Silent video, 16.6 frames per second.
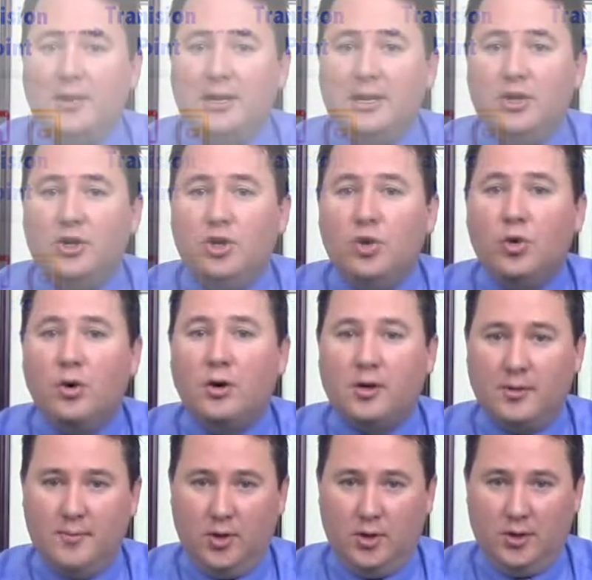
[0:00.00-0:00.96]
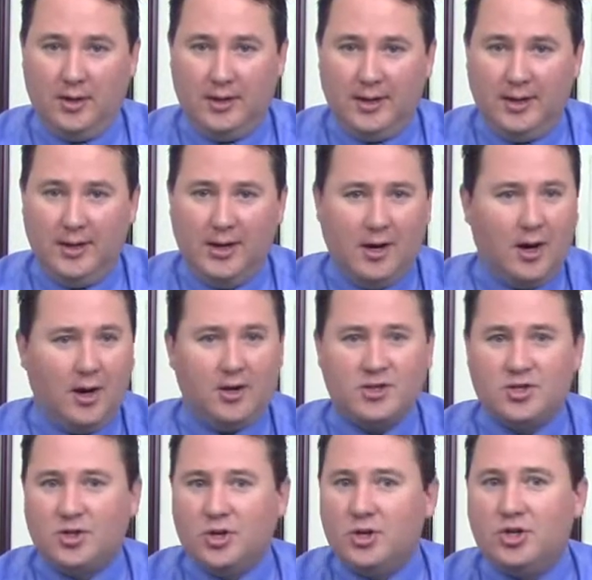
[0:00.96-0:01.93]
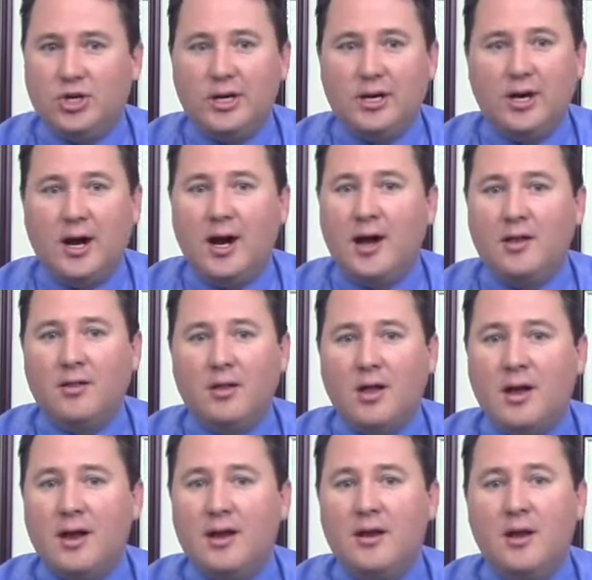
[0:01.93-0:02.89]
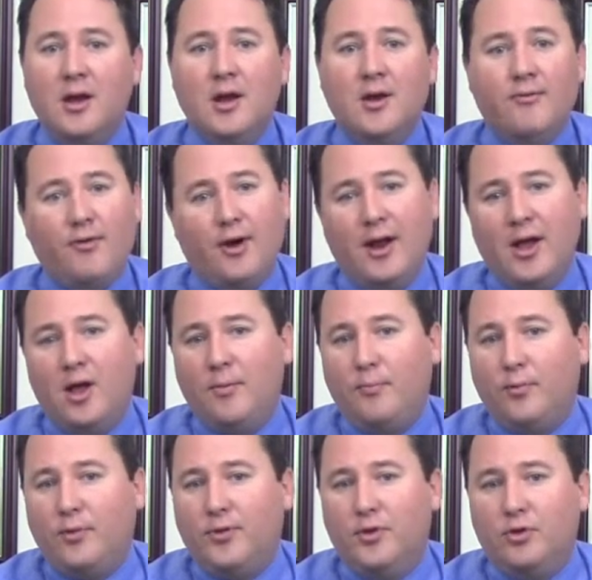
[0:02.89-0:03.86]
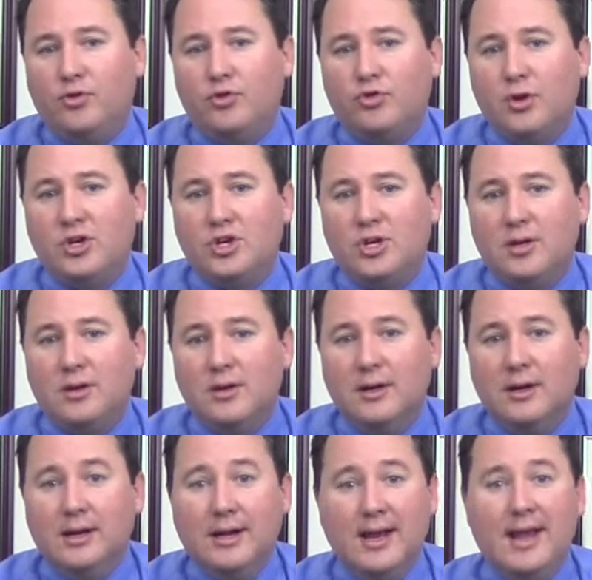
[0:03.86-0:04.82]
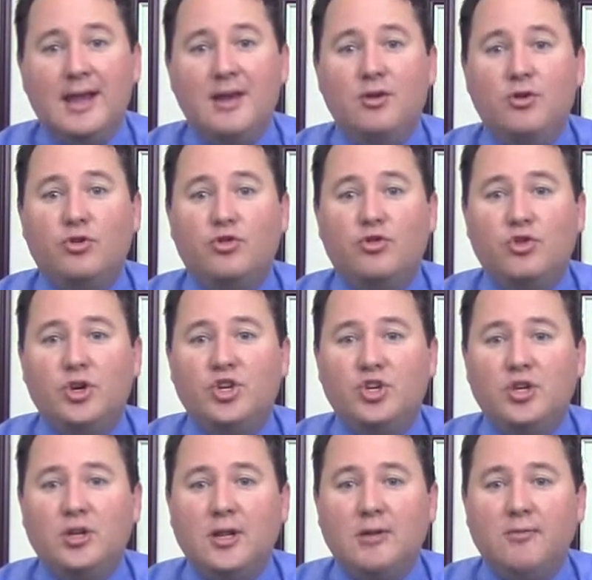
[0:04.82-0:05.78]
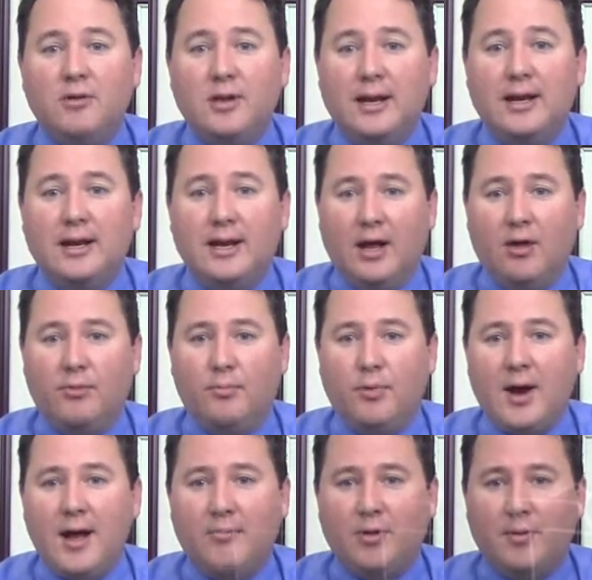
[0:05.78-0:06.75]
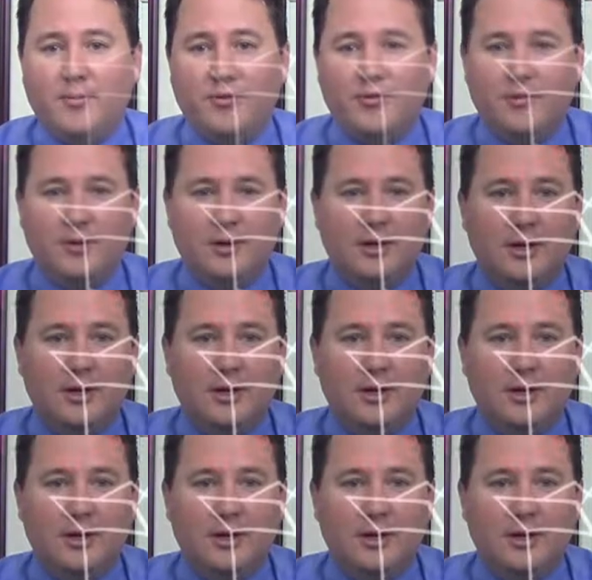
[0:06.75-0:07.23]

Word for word: in your community are searching online for help with nutrition and nutritionally related health problems.